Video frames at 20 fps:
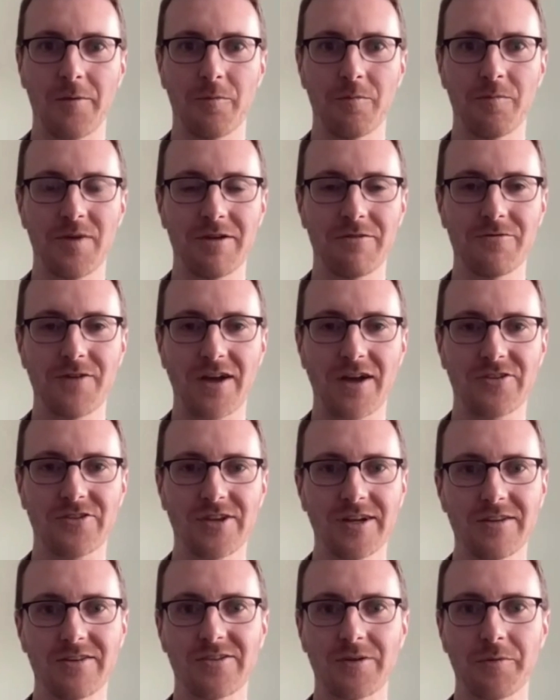
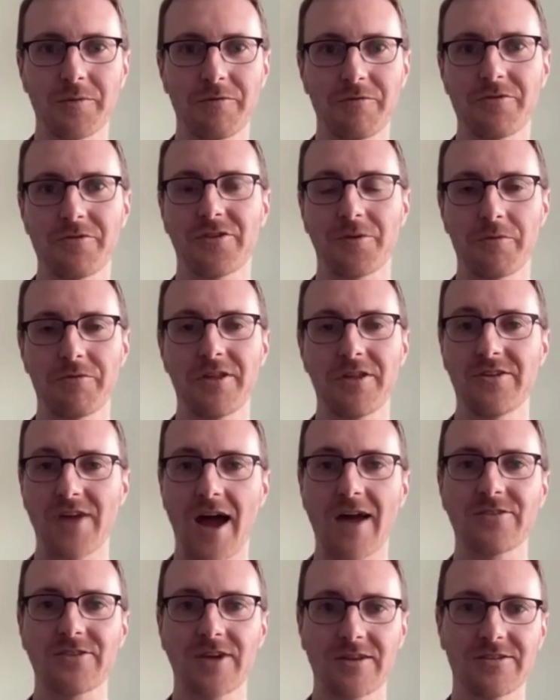investing in some of these
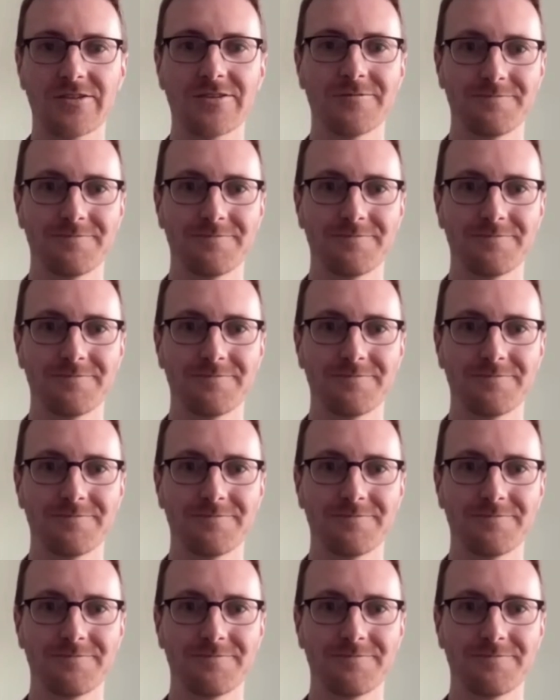assets.